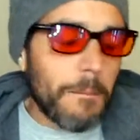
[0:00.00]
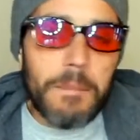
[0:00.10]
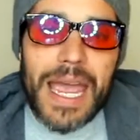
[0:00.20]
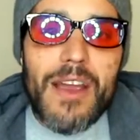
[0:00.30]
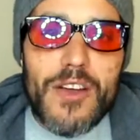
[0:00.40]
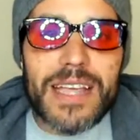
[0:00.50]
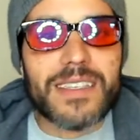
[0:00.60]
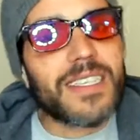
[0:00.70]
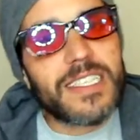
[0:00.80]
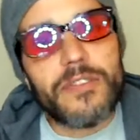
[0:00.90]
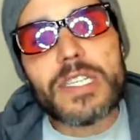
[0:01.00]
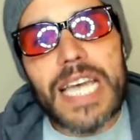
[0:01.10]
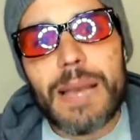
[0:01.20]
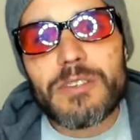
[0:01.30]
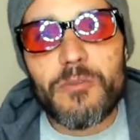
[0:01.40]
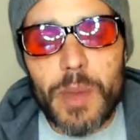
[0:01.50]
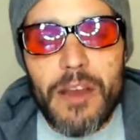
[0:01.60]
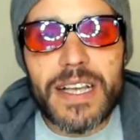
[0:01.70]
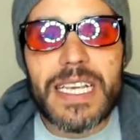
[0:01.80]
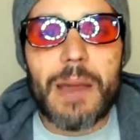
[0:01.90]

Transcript: bearings and different types of bearings.